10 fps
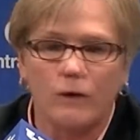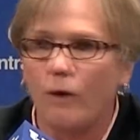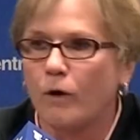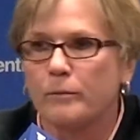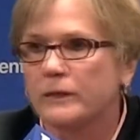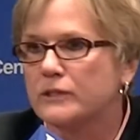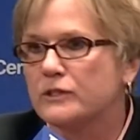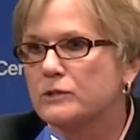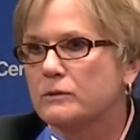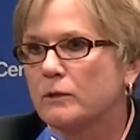hard, but it
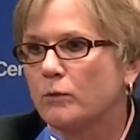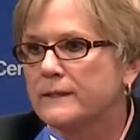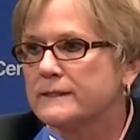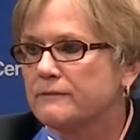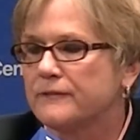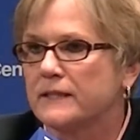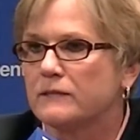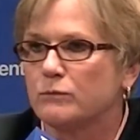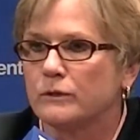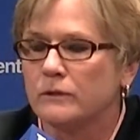just it wasn't
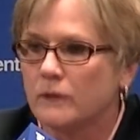effective when